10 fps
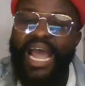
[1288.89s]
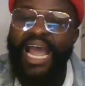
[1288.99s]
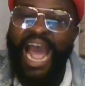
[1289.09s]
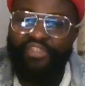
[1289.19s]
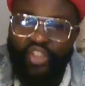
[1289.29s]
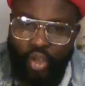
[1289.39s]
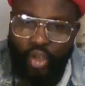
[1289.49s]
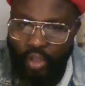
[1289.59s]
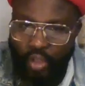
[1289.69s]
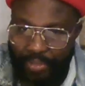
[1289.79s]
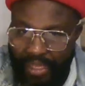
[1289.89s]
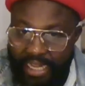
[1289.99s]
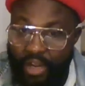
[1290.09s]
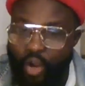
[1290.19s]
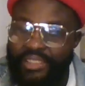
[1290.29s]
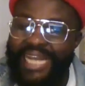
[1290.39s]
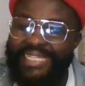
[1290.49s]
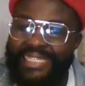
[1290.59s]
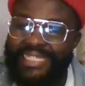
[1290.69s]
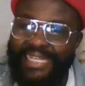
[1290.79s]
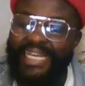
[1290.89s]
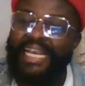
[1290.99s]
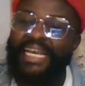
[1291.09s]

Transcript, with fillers: have saw something in us and said,